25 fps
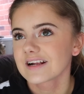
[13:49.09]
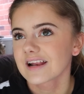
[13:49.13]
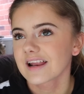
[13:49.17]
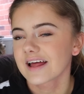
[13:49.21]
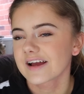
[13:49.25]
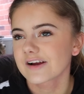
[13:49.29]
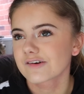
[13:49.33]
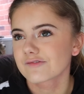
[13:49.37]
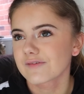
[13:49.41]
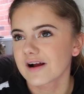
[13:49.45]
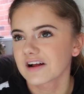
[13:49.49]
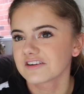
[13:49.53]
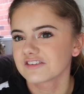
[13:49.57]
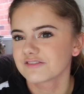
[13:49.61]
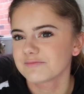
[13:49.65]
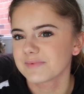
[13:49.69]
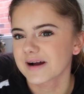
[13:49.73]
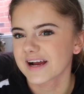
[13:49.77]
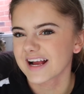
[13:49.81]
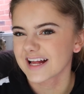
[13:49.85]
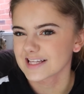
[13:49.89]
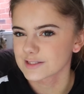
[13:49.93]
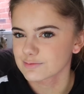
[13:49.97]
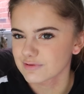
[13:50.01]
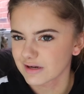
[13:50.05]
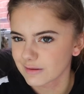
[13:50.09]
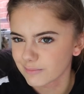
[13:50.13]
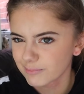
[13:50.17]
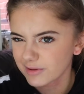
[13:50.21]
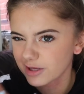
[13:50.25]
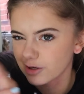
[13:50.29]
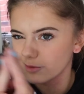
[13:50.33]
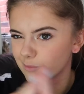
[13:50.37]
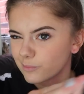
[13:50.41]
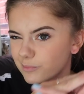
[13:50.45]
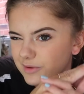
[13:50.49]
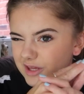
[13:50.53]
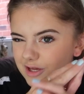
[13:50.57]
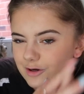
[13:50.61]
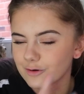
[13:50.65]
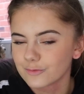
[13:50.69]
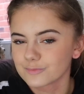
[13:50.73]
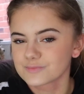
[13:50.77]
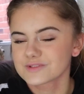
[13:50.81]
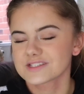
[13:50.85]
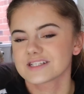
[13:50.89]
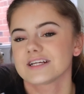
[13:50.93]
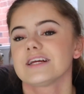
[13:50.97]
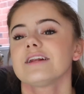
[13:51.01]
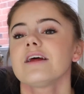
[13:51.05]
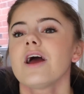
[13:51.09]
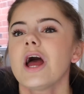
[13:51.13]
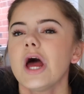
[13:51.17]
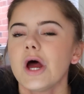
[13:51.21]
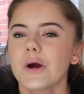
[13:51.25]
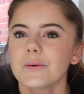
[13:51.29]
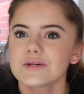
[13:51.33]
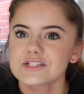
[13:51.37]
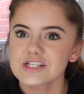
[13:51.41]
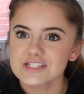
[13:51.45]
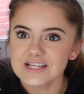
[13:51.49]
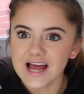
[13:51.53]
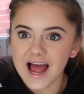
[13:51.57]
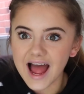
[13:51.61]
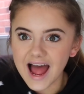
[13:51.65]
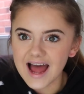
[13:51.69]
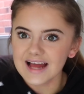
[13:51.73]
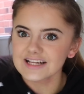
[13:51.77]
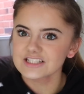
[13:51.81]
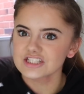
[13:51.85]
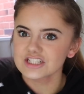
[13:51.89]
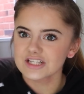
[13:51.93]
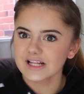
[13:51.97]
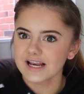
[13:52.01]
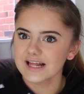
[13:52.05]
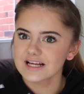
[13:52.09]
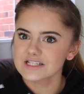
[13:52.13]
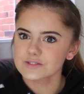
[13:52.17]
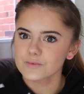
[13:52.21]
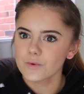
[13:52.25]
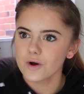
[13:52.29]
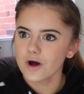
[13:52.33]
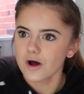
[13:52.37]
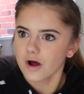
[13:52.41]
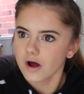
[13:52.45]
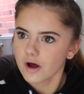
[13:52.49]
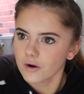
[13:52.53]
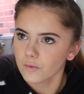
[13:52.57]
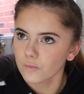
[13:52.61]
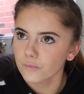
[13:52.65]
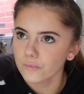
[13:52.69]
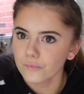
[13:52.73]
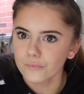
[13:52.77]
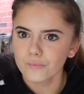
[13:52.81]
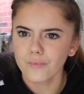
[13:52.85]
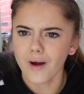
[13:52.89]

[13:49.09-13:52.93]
like round of back handspring pyong pyong scene, which is actually the last one.